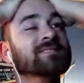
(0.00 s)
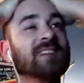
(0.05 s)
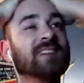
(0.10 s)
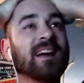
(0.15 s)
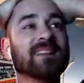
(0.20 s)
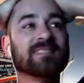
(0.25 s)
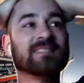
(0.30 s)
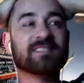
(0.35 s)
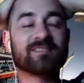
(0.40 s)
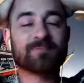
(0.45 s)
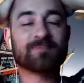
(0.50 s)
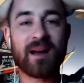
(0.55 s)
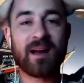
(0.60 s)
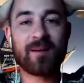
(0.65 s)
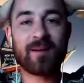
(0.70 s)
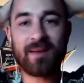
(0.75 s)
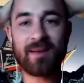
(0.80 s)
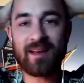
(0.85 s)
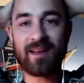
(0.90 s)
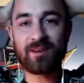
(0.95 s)
like the
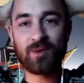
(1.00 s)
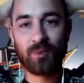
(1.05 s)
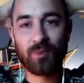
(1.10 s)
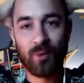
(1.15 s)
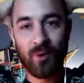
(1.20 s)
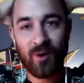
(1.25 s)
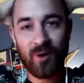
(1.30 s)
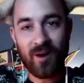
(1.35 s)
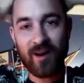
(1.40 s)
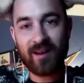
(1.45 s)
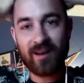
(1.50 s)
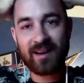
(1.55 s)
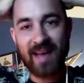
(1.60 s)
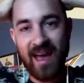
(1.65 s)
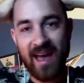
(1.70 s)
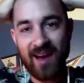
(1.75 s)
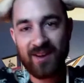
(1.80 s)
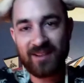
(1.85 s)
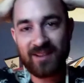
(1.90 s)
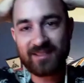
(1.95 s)
Spider-Man noir
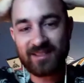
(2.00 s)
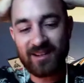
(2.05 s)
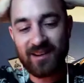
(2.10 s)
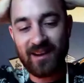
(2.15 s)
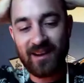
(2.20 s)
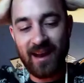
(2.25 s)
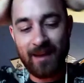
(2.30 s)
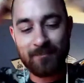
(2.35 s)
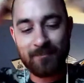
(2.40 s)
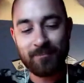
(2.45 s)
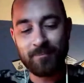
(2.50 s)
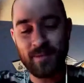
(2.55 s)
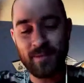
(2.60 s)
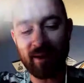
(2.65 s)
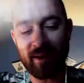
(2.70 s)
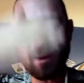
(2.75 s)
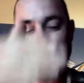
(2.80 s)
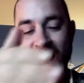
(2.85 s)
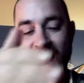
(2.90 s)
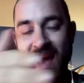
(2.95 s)
character,
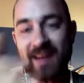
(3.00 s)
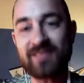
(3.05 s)
but it